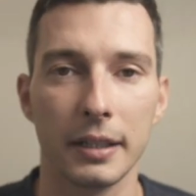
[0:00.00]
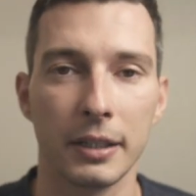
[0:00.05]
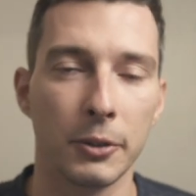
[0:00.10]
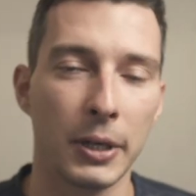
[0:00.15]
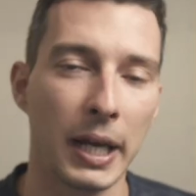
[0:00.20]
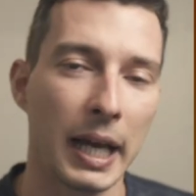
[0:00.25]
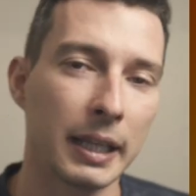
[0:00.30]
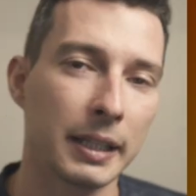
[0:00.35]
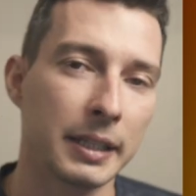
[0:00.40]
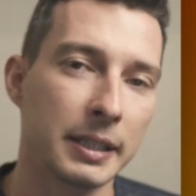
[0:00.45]
The
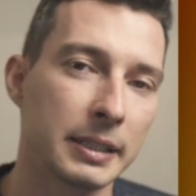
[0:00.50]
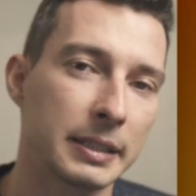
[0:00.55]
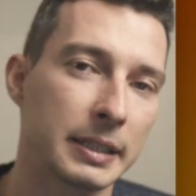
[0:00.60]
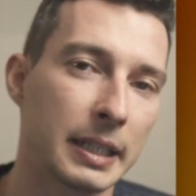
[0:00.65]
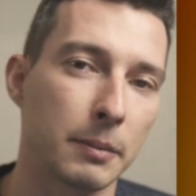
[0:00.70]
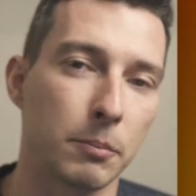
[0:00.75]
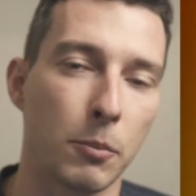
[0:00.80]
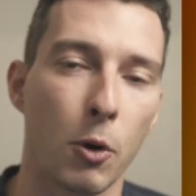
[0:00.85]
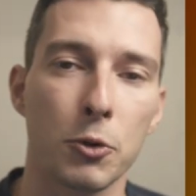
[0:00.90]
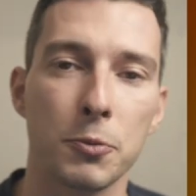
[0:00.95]
reality is
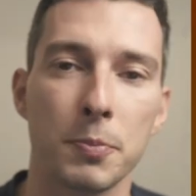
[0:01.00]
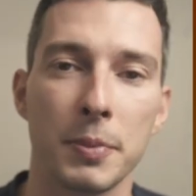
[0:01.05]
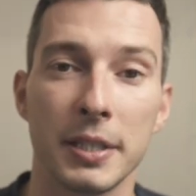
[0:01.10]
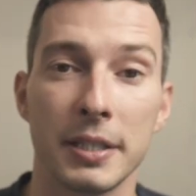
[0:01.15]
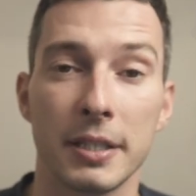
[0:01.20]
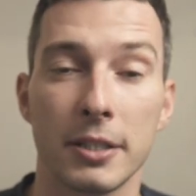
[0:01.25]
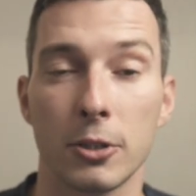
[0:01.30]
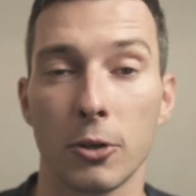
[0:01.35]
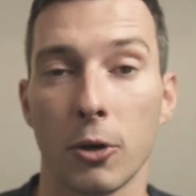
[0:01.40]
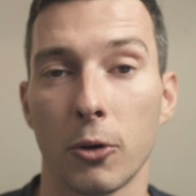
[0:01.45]
that most
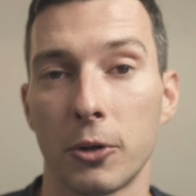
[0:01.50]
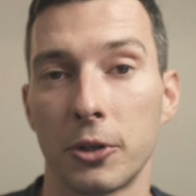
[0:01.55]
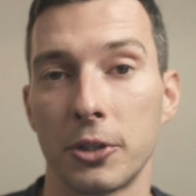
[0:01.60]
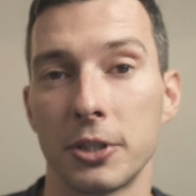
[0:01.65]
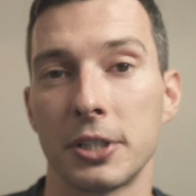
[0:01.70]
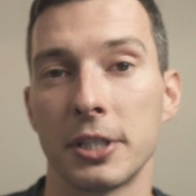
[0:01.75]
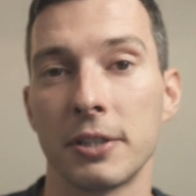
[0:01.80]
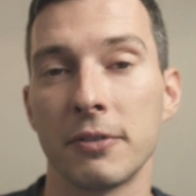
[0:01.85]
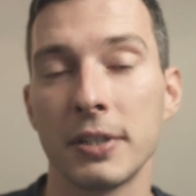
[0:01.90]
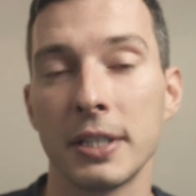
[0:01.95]
business
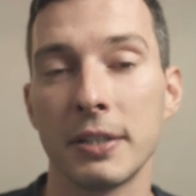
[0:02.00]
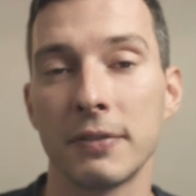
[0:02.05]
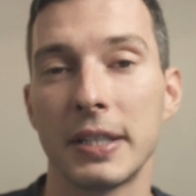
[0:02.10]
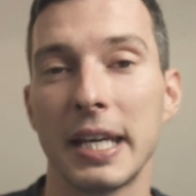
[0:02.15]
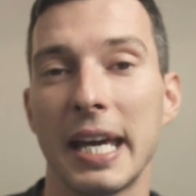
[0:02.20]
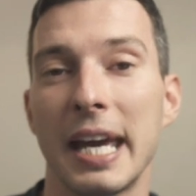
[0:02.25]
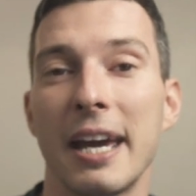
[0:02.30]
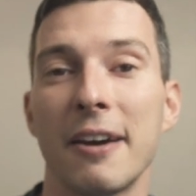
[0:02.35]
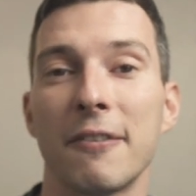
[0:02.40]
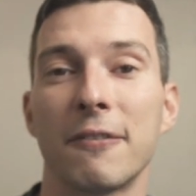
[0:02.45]
owners, even if
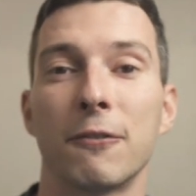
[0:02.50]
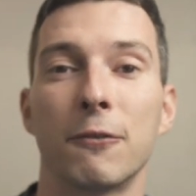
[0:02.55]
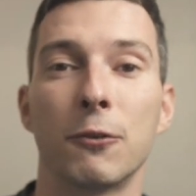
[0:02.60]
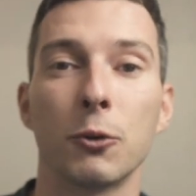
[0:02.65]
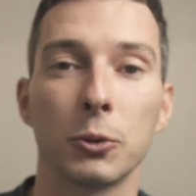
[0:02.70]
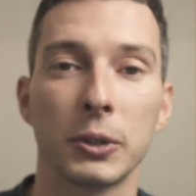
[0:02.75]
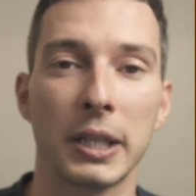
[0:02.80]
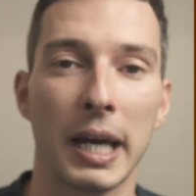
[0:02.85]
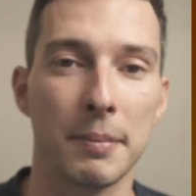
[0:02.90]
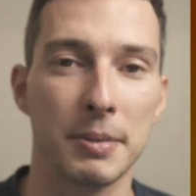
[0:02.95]
they have
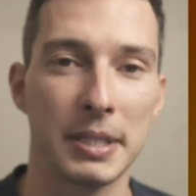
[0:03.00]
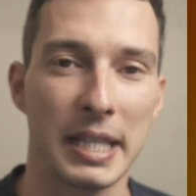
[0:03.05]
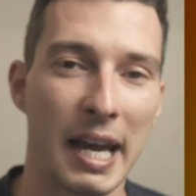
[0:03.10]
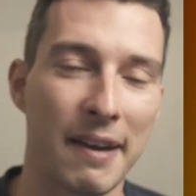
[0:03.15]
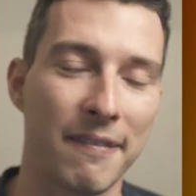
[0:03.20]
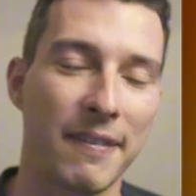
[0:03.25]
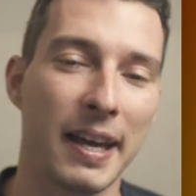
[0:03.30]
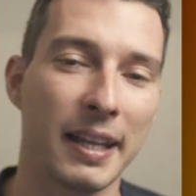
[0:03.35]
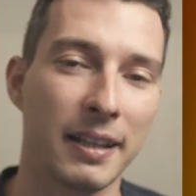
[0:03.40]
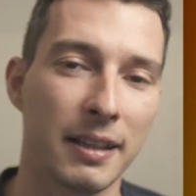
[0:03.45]
full time
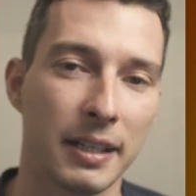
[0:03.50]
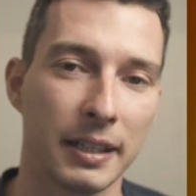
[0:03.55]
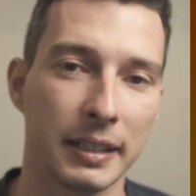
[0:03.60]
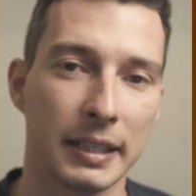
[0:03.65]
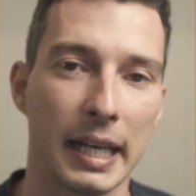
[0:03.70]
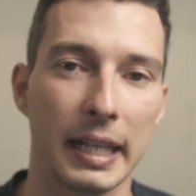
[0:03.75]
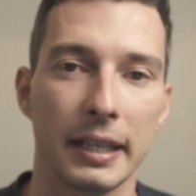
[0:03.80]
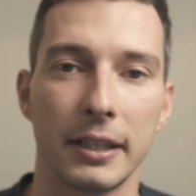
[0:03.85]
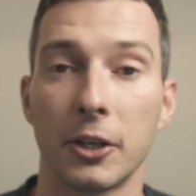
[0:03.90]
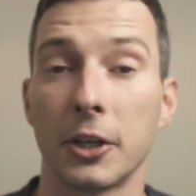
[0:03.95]
staff handling that,